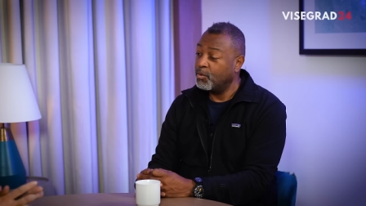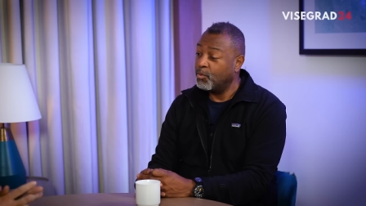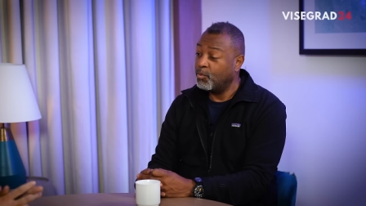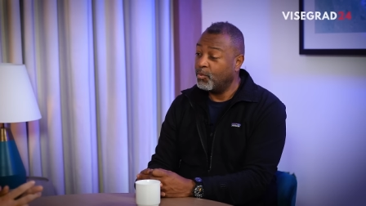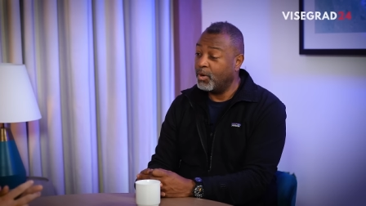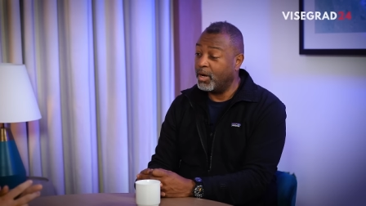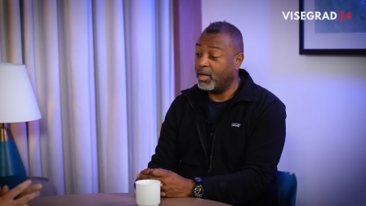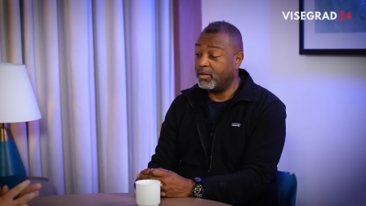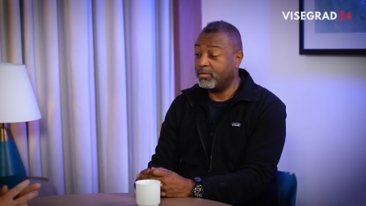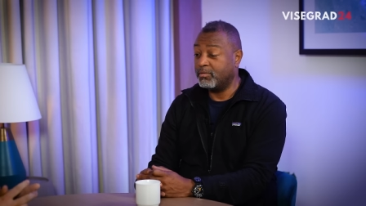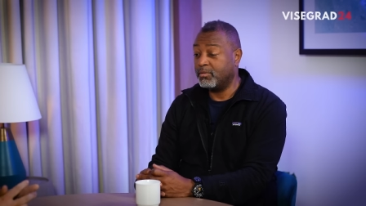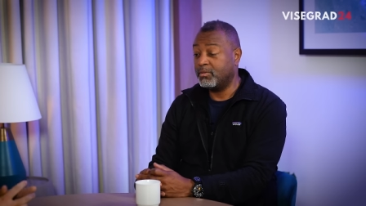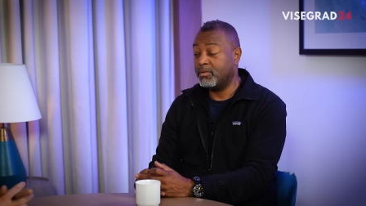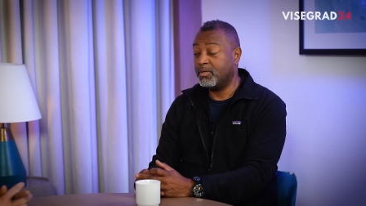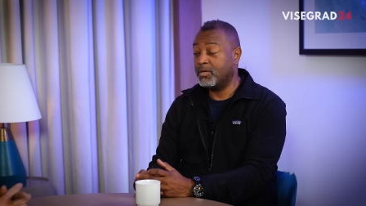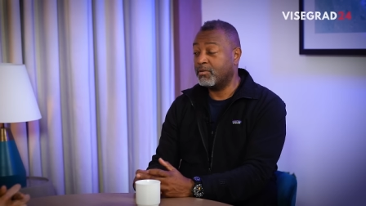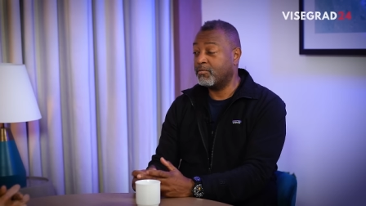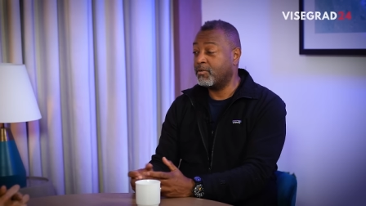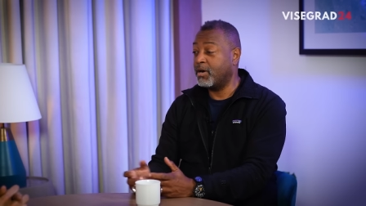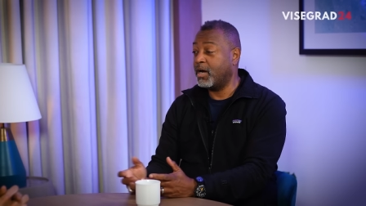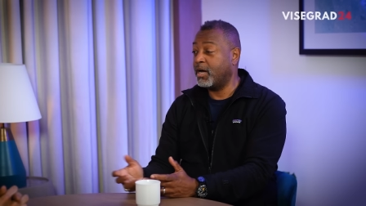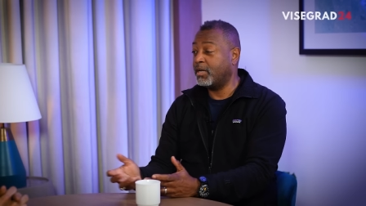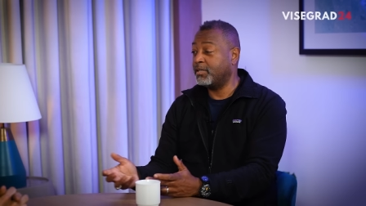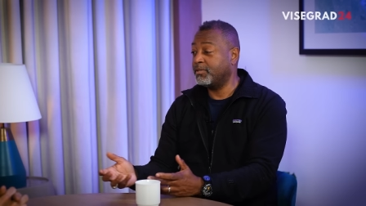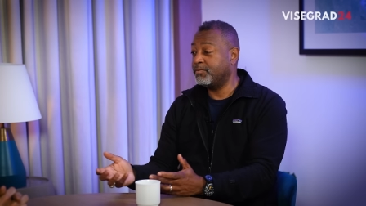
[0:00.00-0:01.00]
Well,
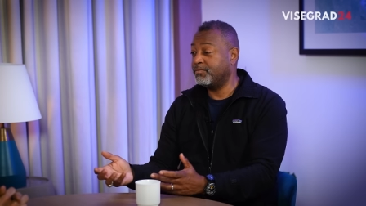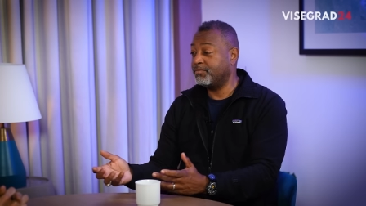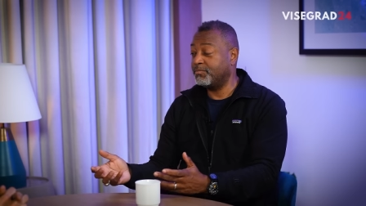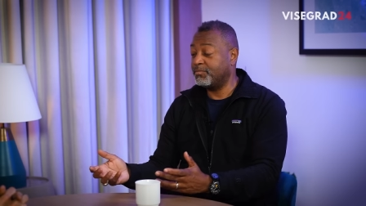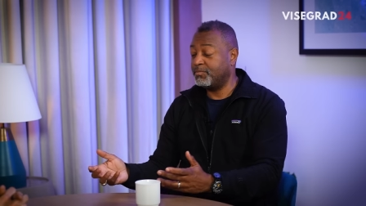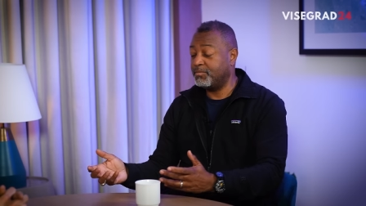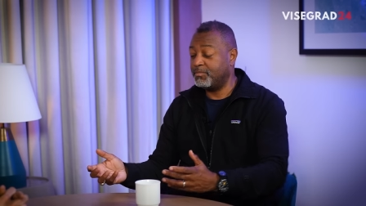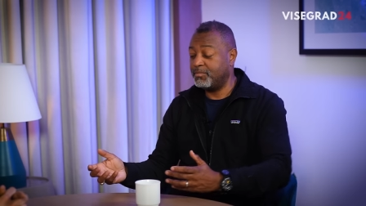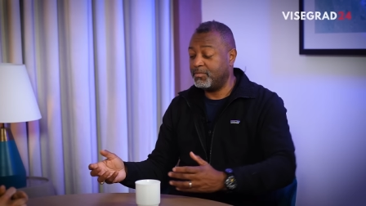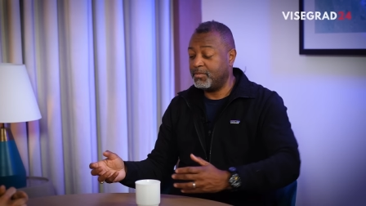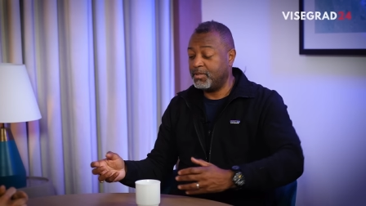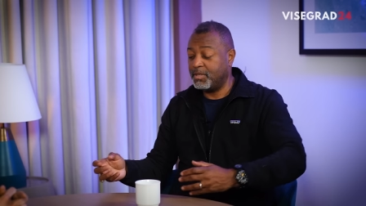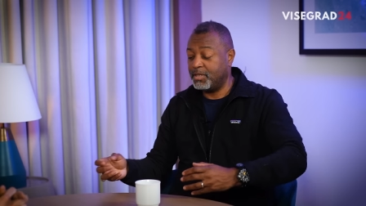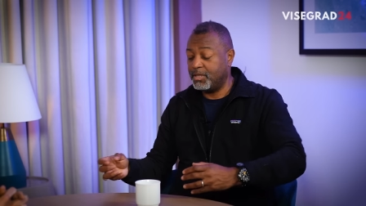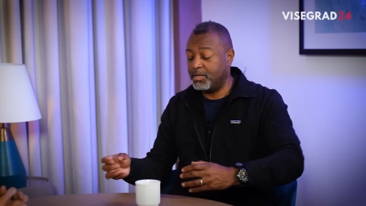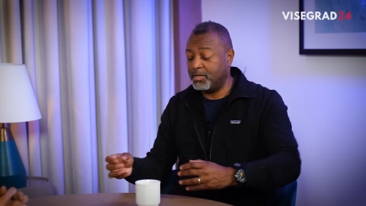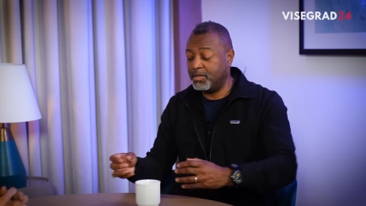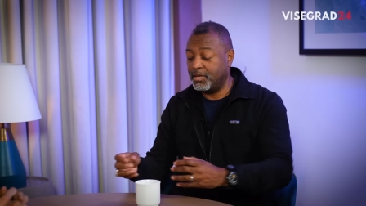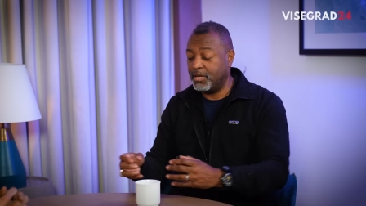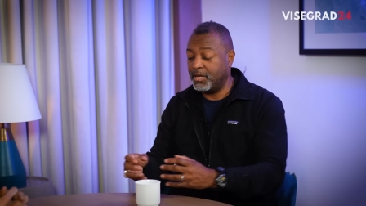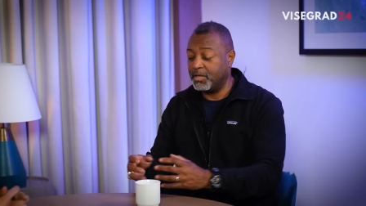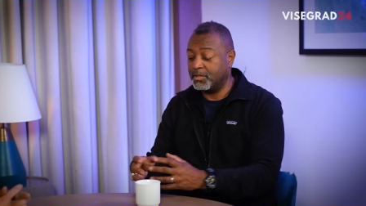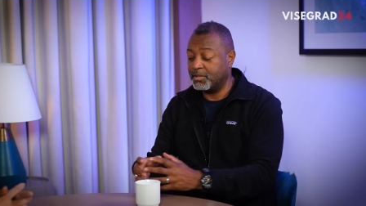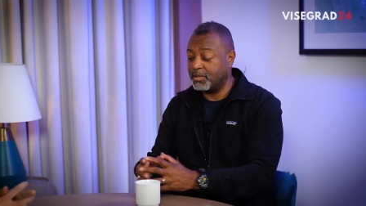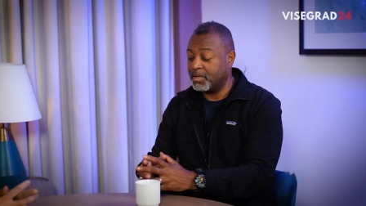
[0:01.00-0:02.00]
Iran
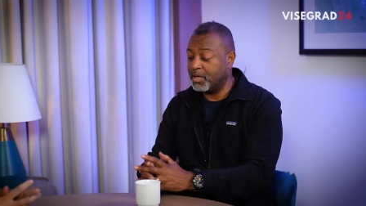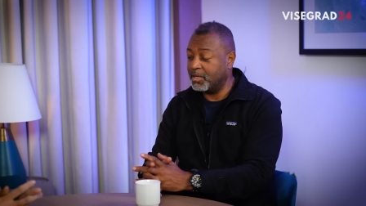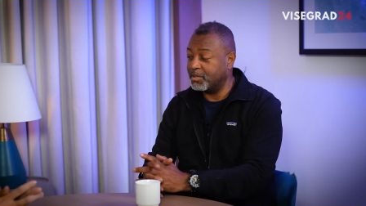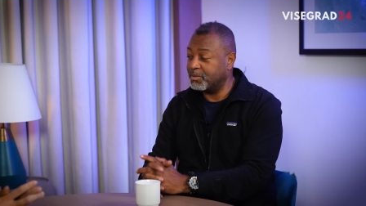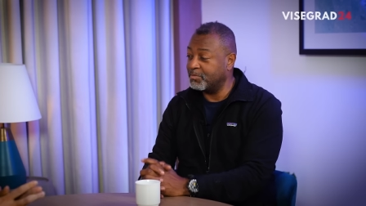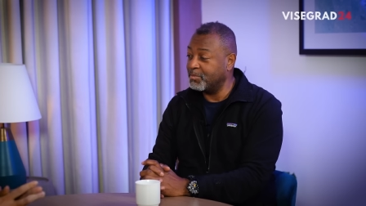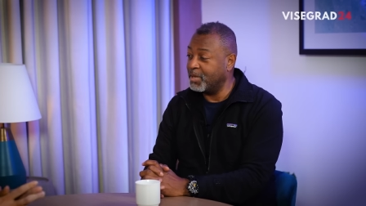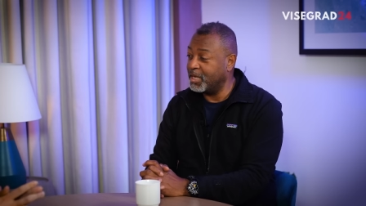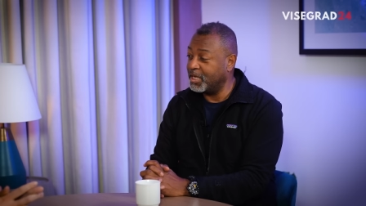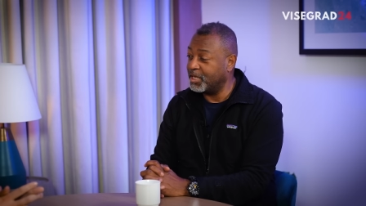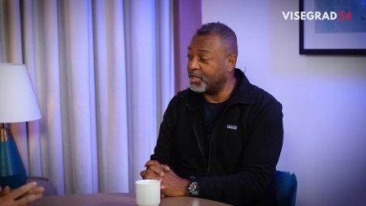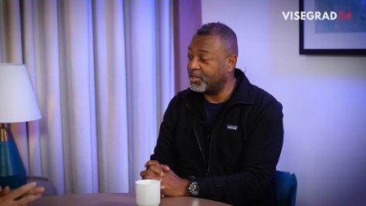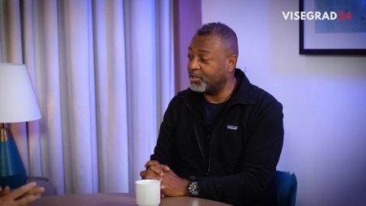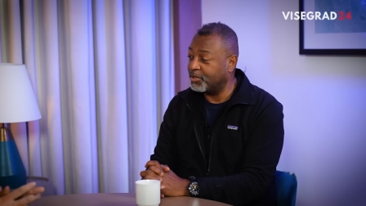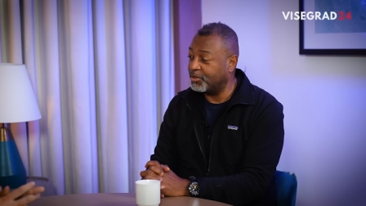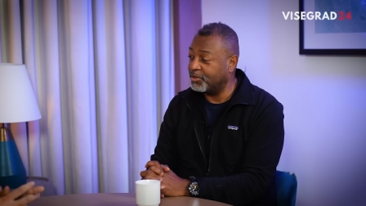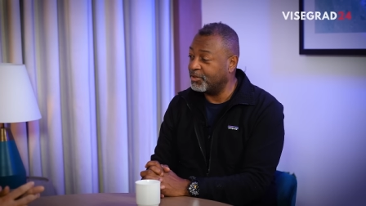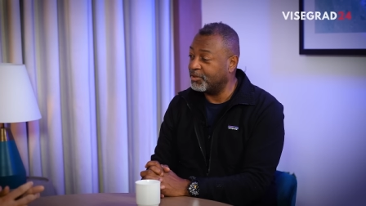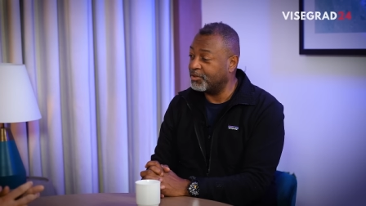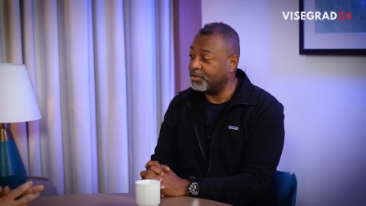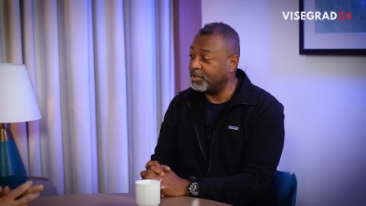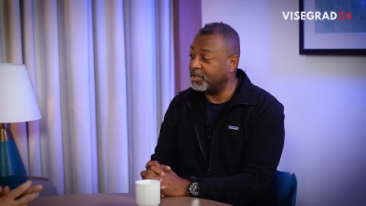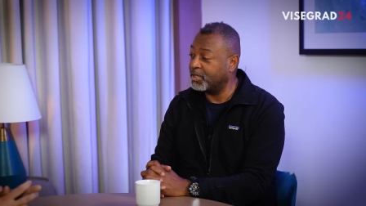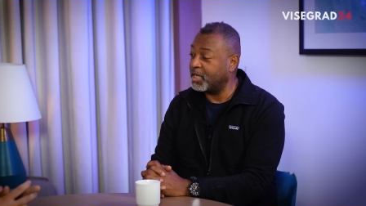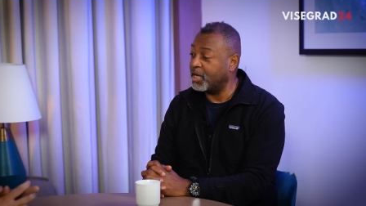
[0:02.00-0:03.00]
has, has made it
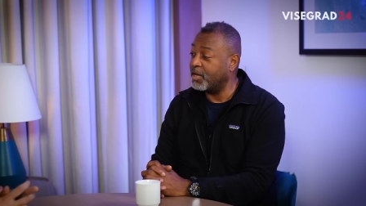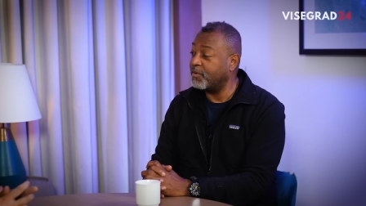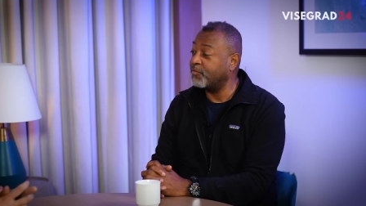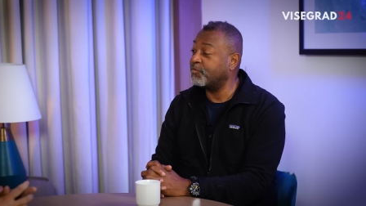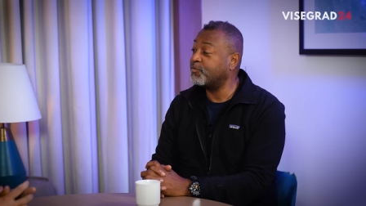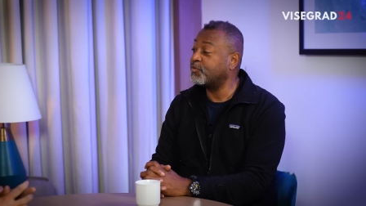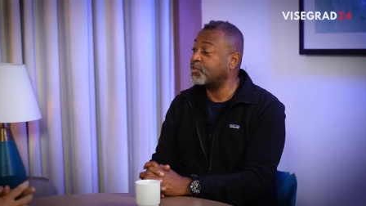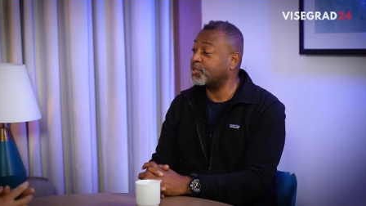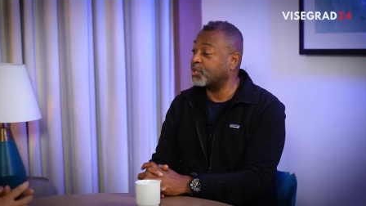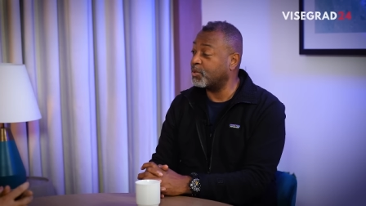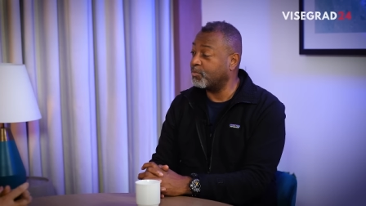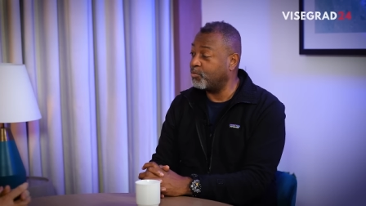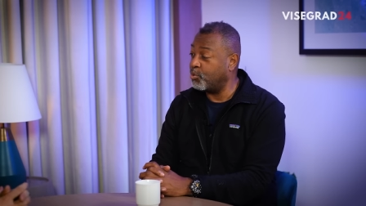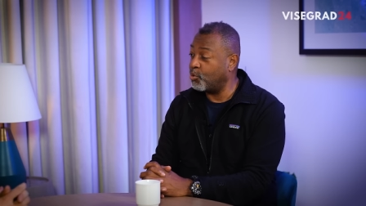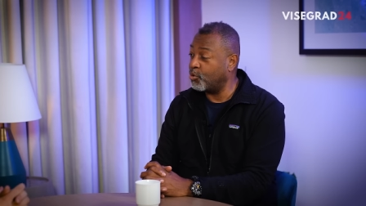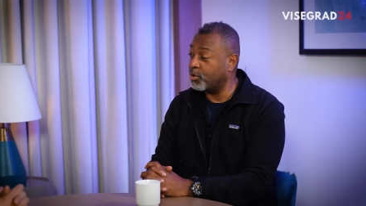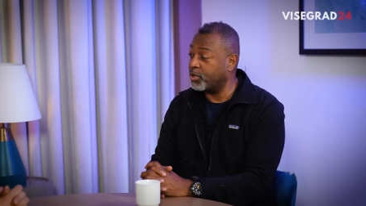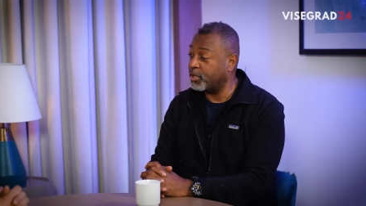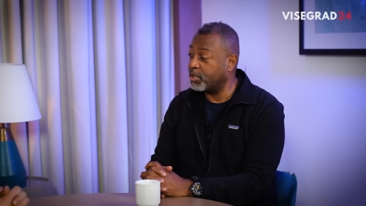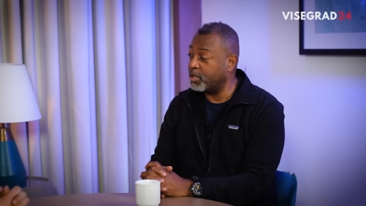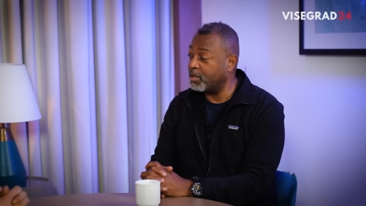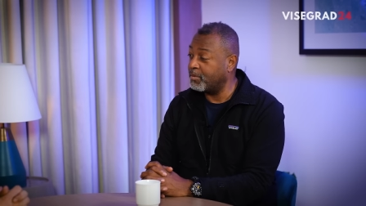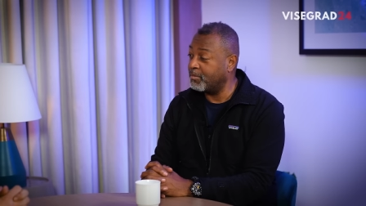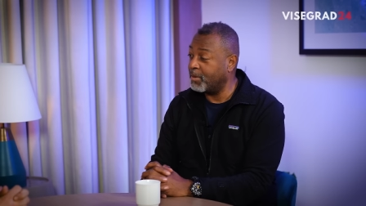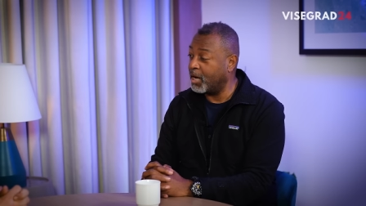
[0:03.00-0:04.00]
clear that they've
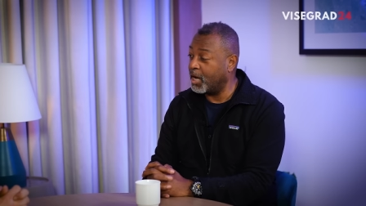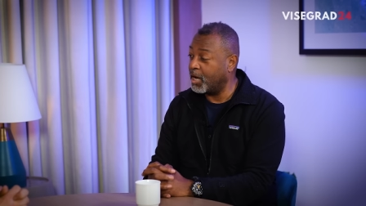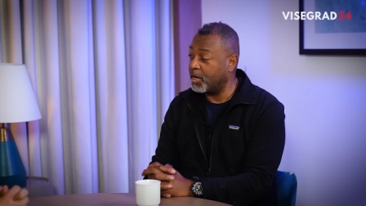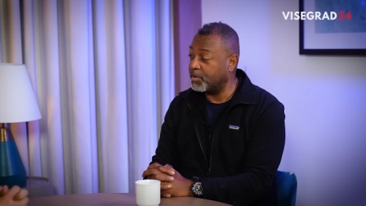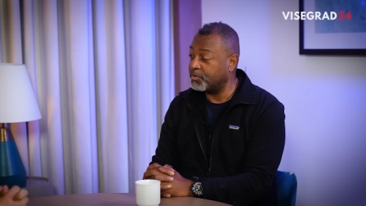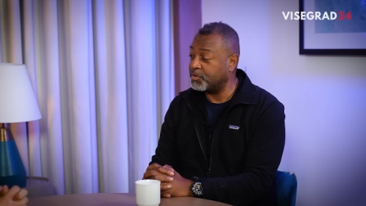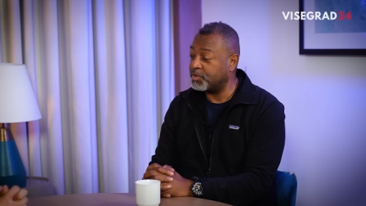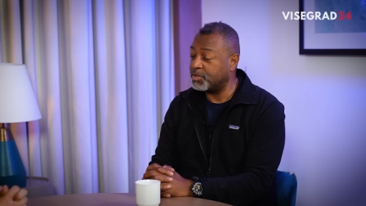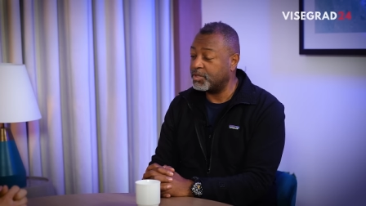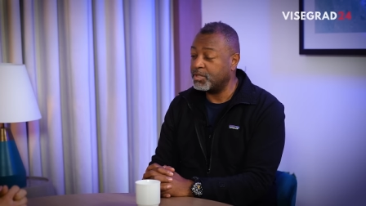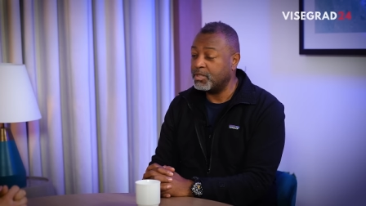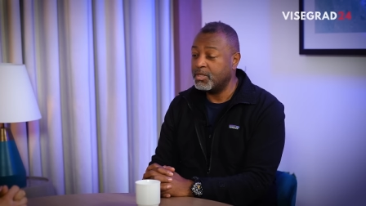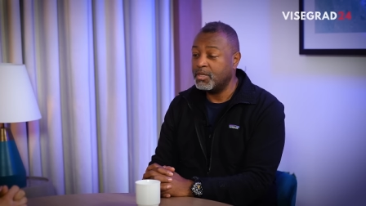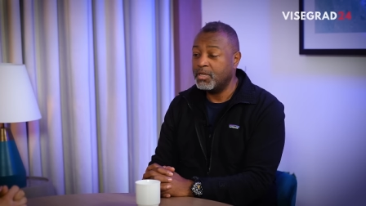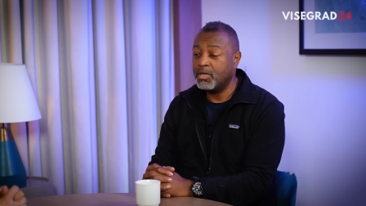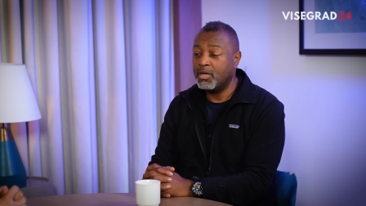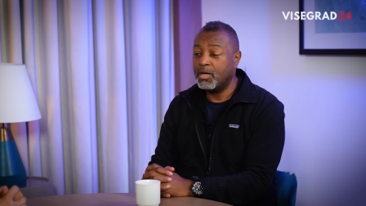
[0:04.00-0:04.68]
supported Hamas.